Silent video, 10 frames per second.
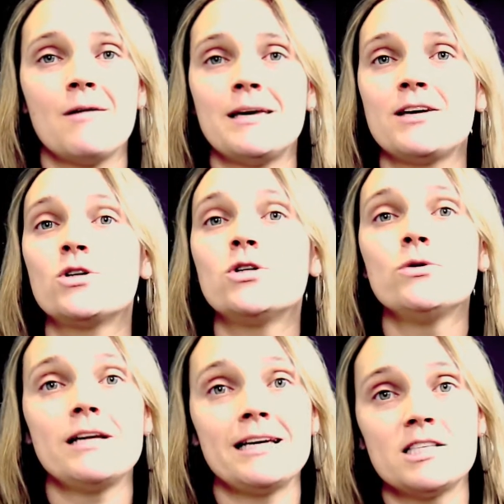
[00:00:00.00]

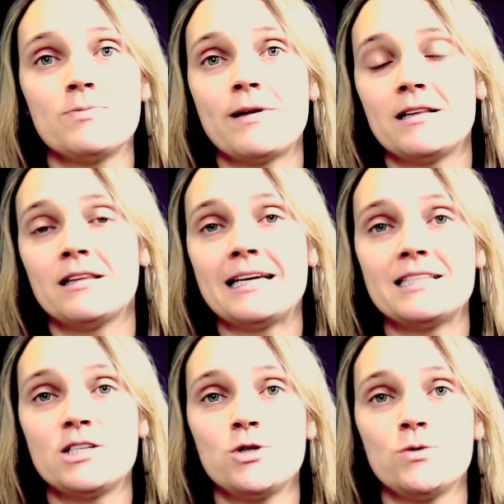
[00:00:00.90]
including it's been
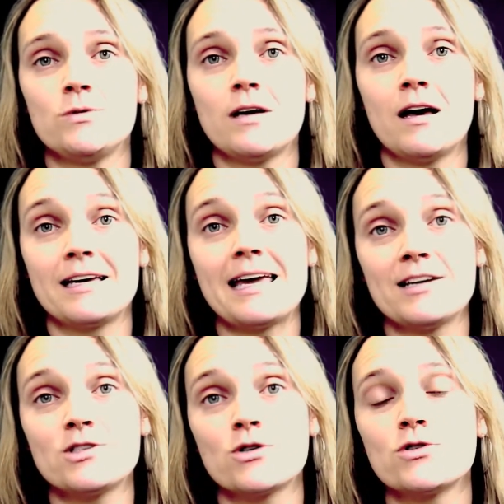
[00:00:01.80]
linked to cancer.